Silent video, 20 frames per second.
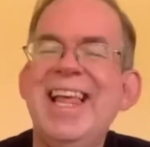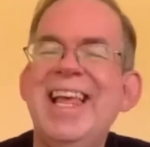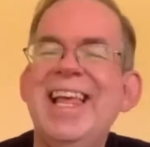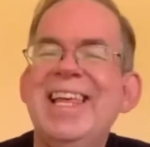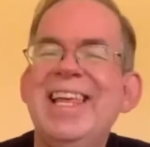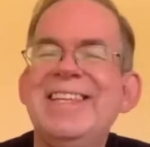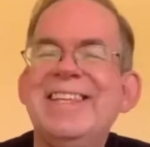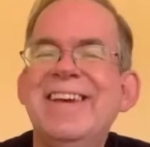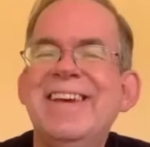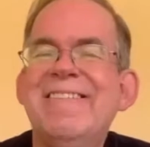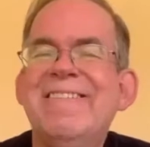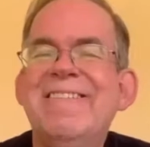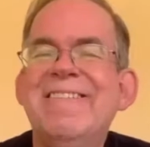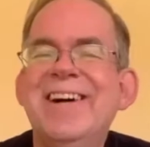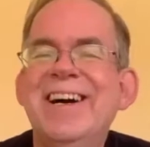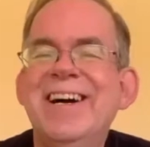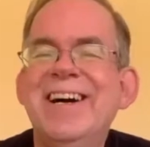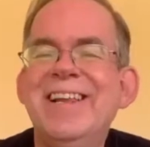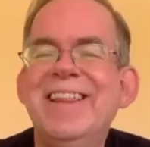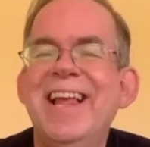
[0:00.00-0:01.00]

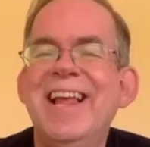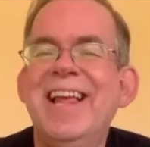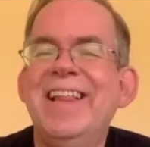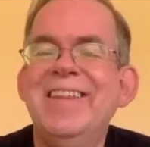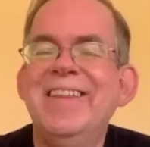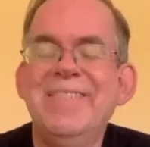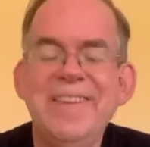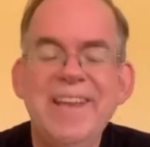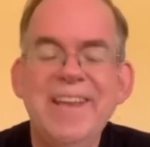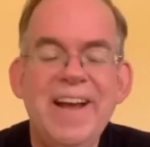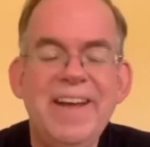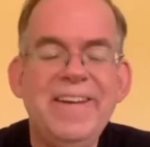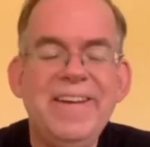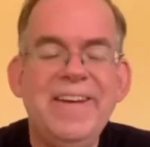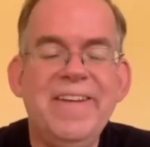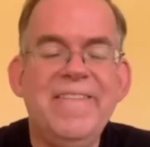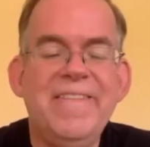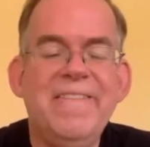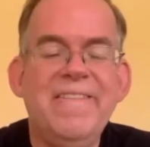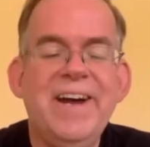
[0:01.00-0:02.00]
So
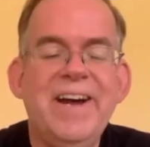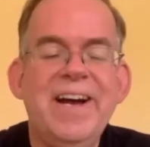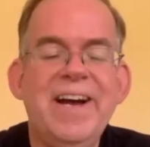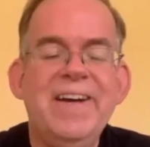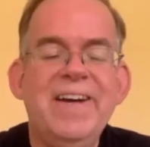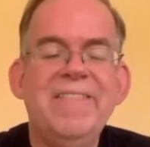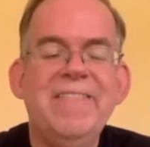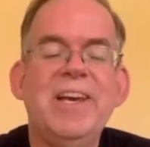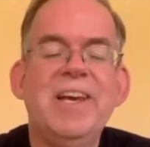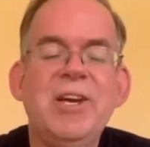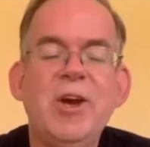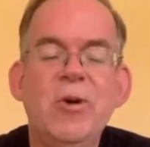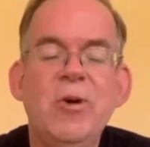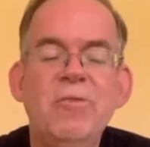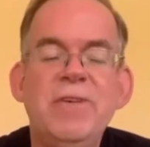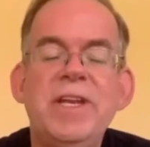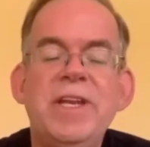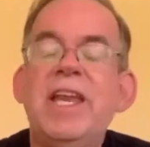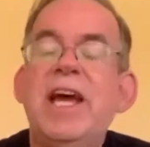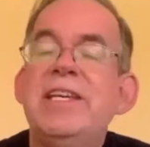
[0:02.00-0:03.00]
Luyando,
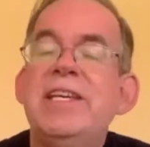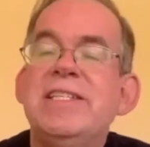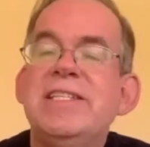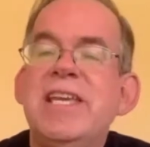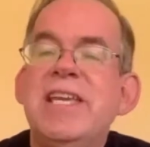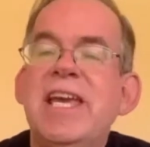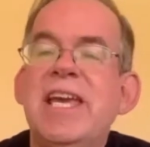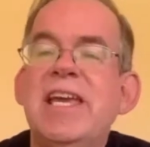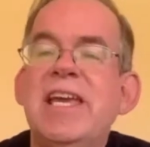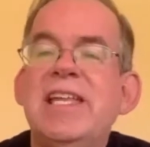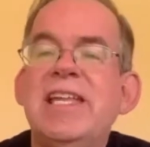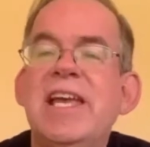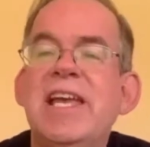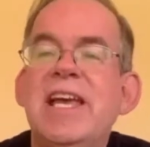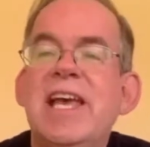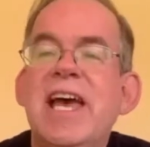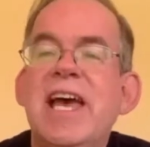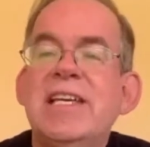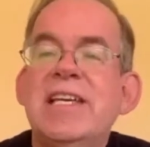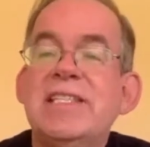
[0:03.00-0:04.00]
COVID-19
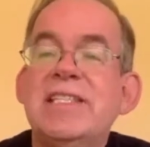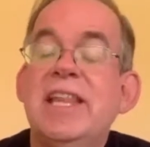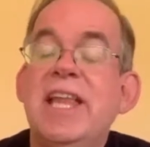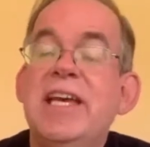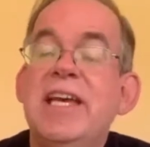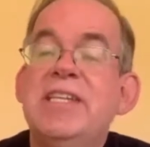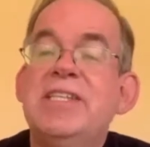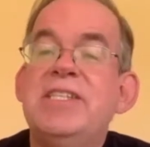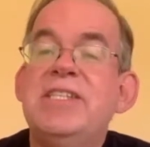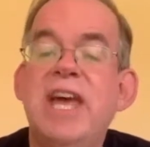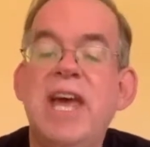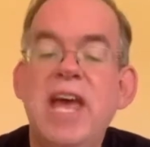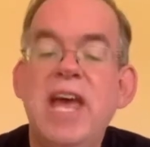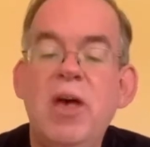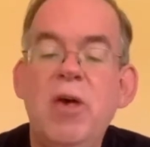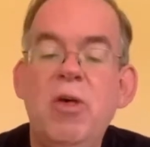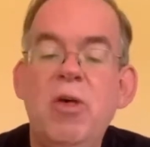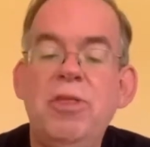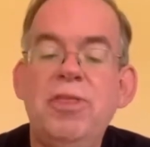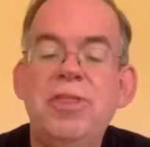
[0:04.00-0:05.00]
has led to
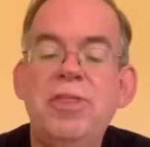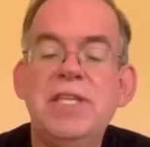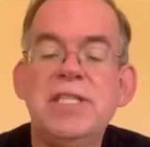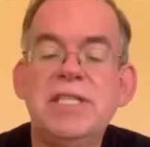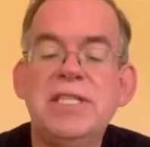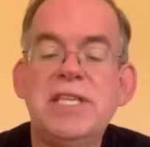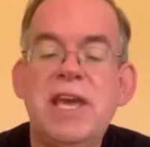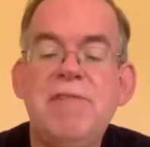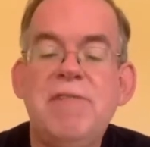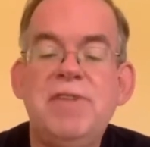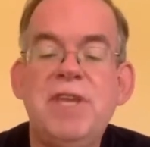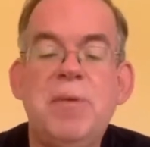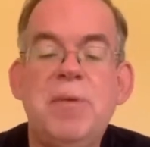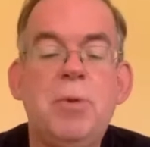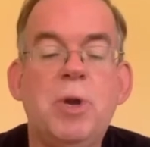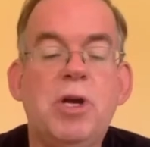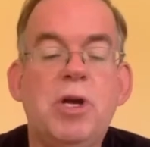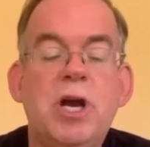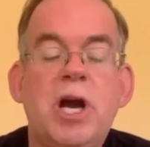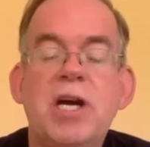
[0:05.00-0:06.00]
health and safety
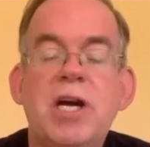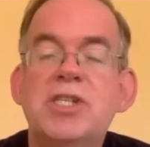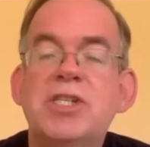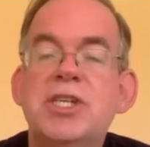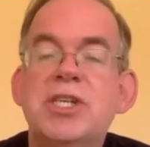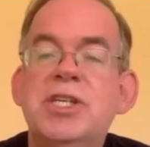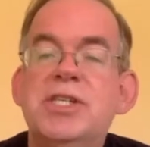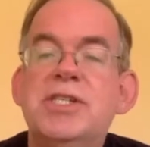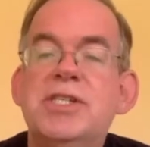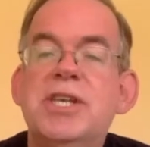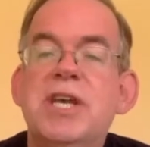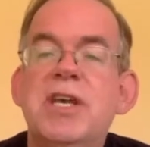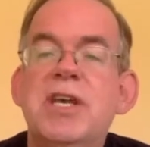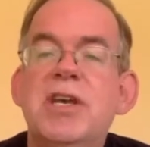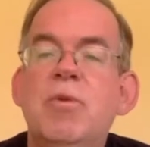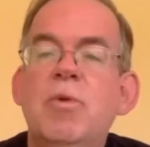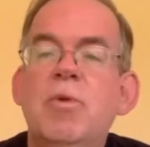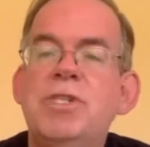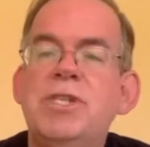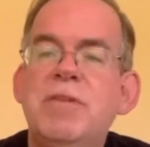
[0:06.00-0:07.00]
precautions
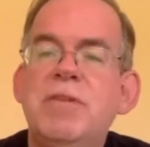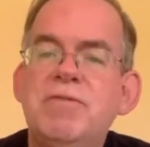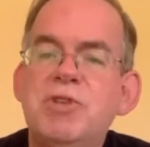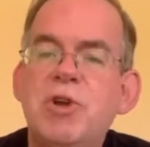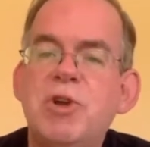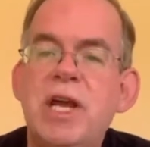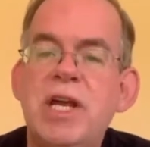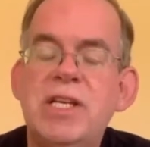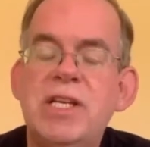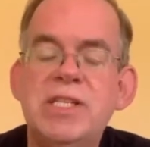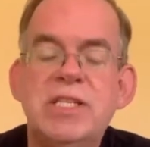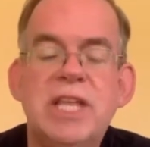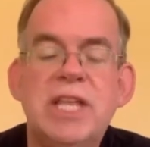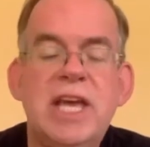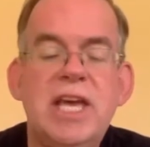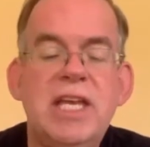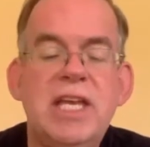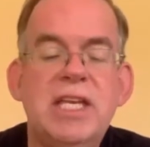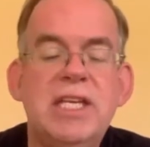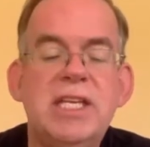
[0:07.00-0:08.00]
which have
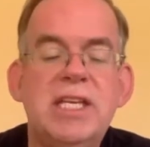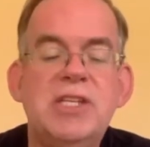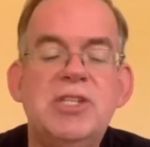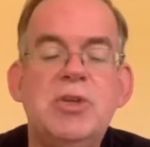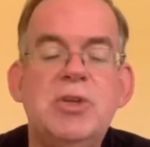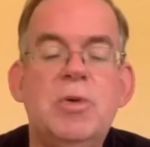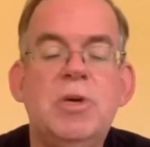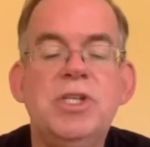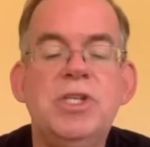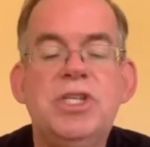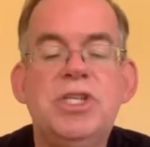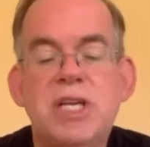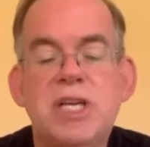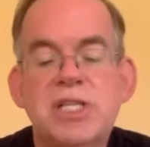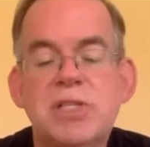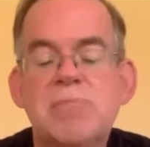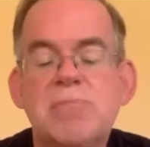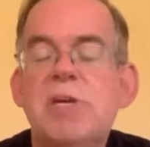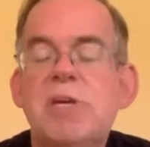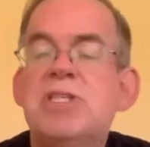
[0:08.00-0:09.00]
translated into
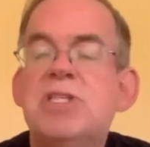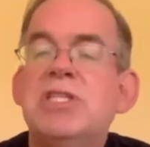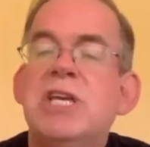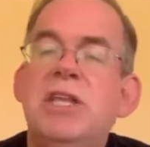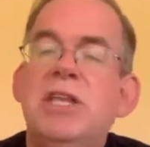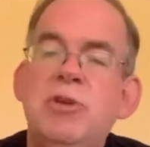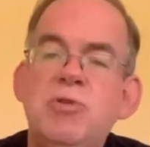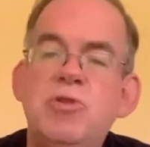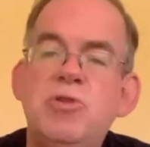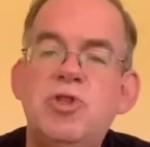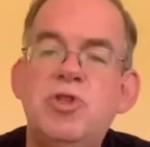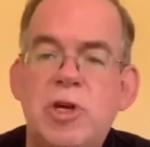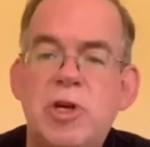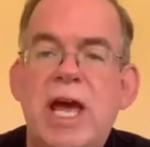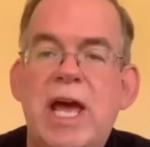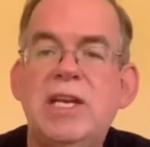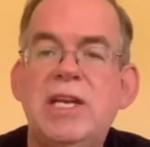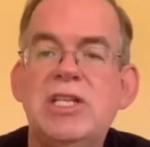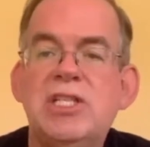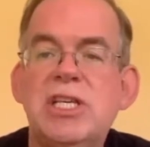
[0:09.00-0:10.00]
adjustments and new
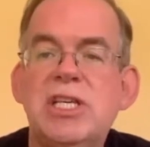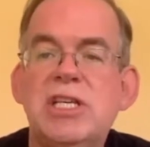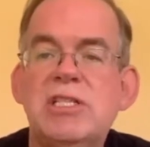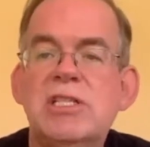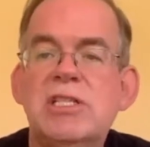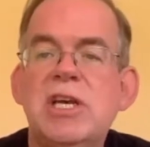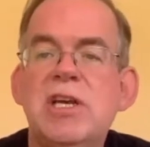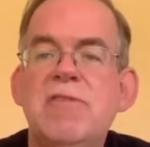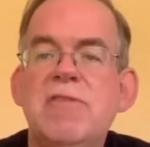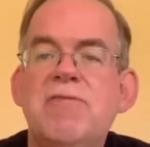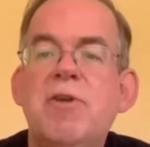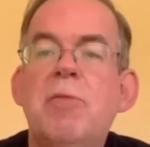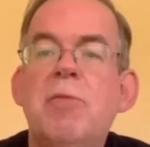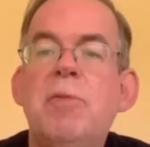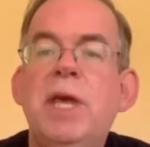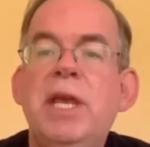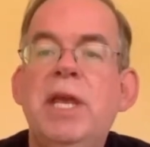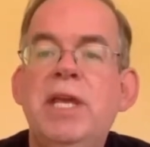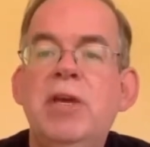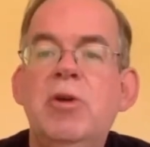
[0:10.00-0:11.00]
strategies for
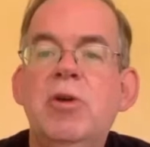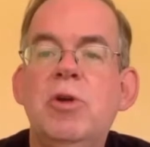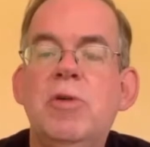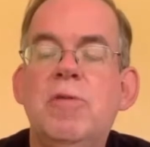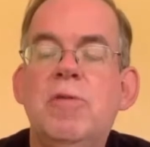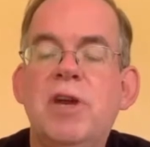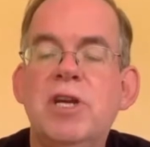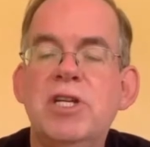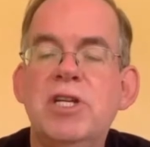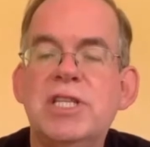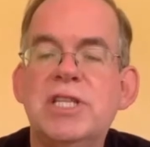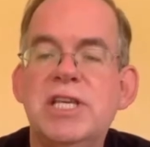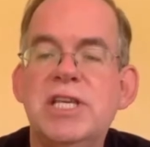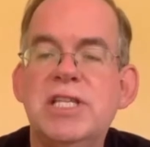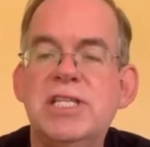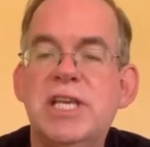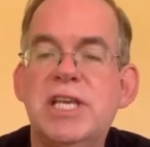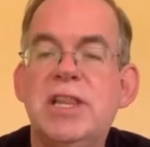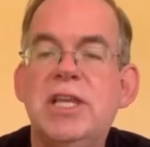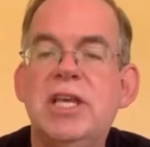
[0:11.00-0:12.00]
many
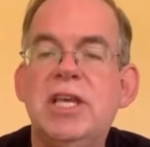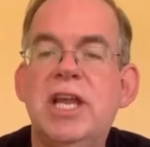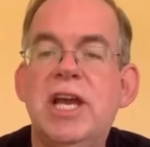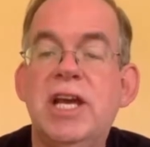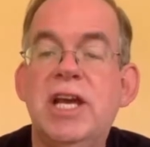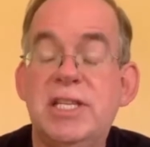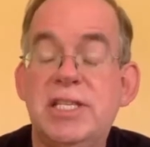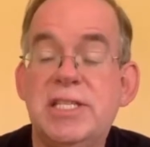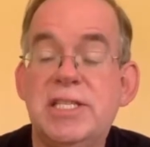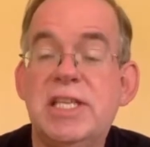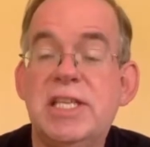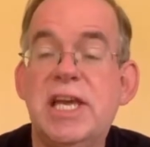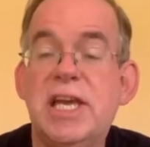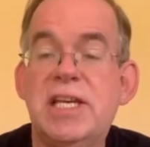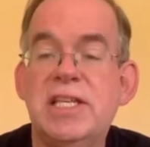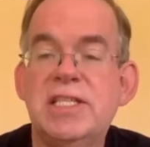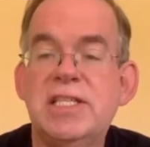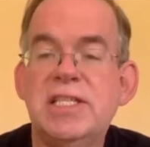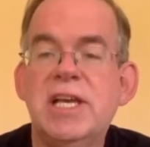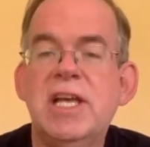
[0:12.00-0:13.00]
universities in the United States.